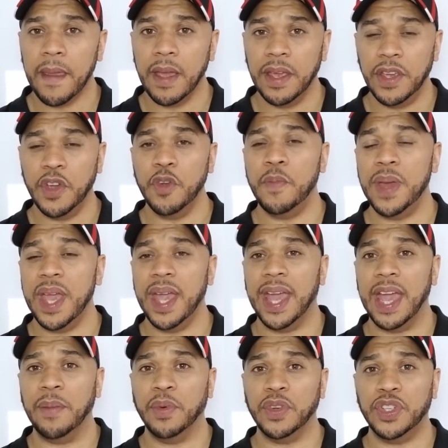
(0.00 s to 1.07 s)
you being
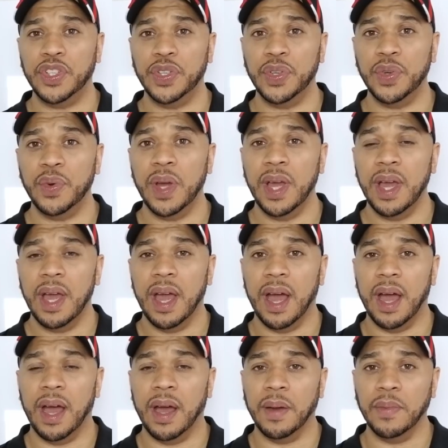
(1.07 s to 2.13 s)
able to
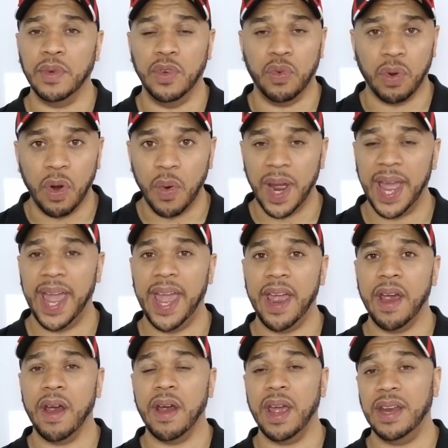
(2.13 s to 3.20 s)
uh, grow
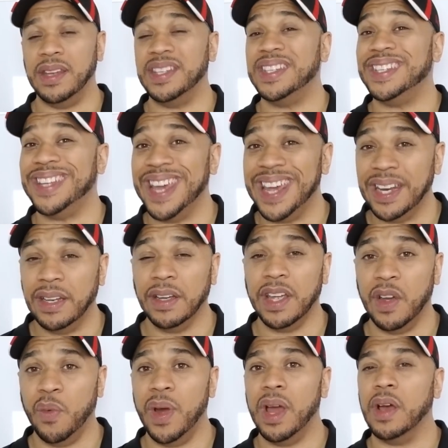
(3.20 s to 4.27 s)
hair and skin
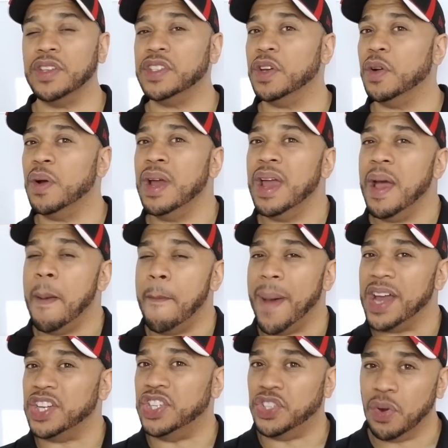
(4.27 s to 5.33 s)
looking well. So
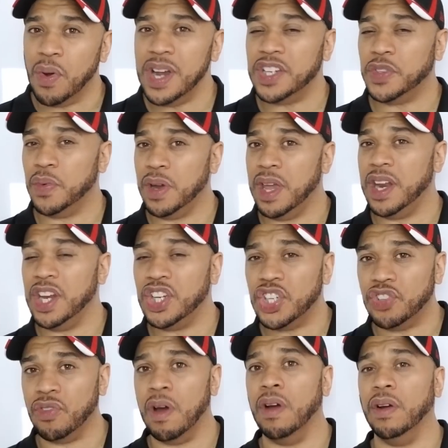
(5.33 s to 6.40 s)
my joints were getting
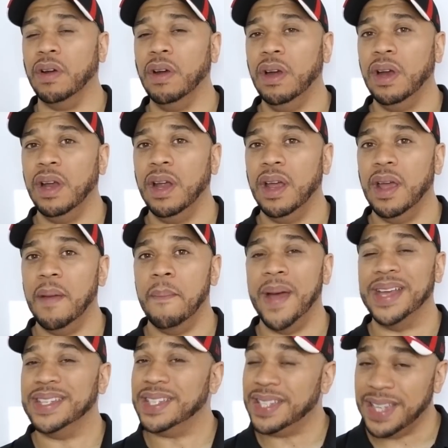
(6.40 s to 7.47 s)
stronger,
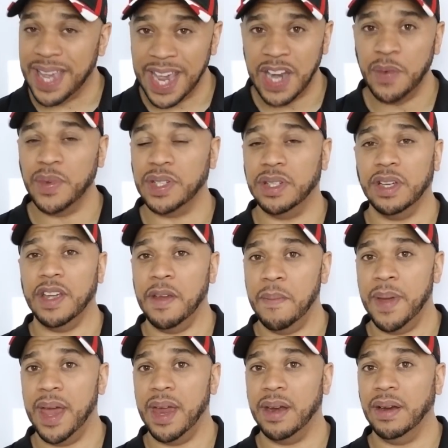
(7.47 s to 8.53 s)
my skin was looking
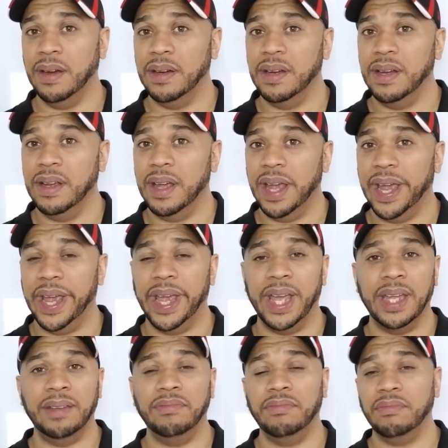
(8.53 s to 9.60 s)
better,
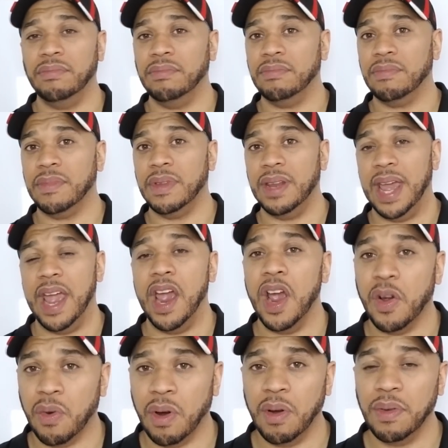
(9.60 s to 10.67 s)
and the
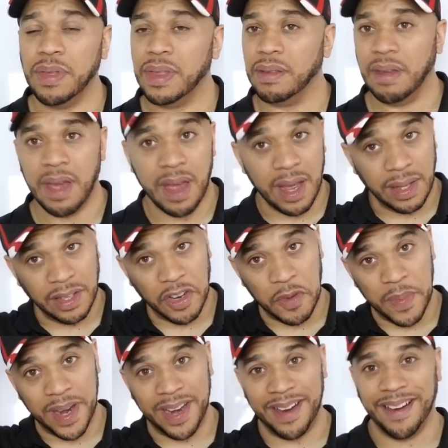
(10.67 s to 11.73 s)
hair growth uh, a little
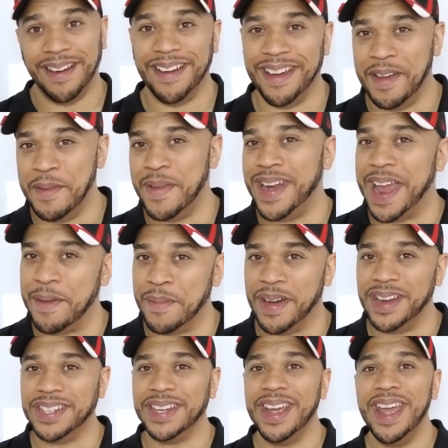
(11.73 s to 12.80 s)
bit here, but not
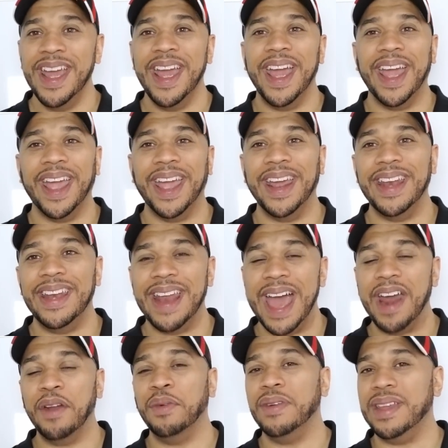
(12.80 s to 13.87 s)
much. And
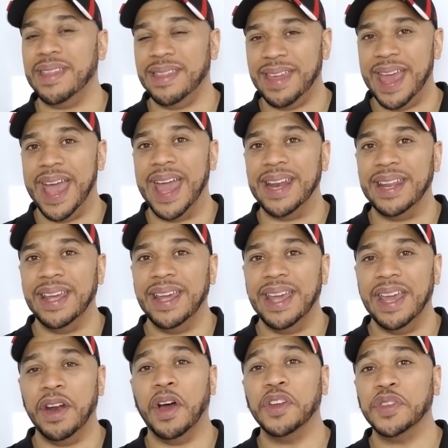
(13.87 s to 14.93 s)
not only that,
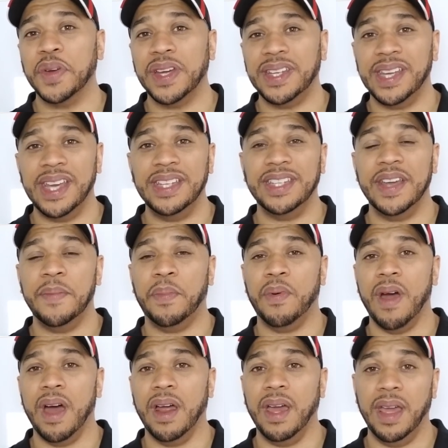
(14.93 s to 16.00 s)
it also contains a,
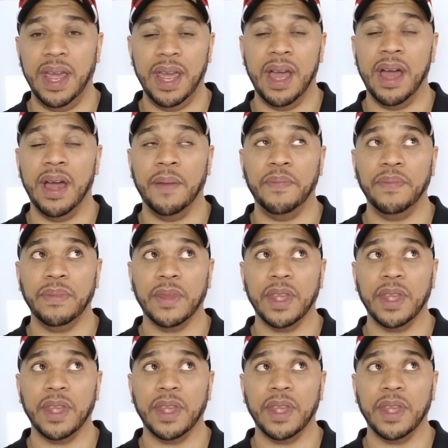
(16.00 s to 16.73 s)
pro, a uh,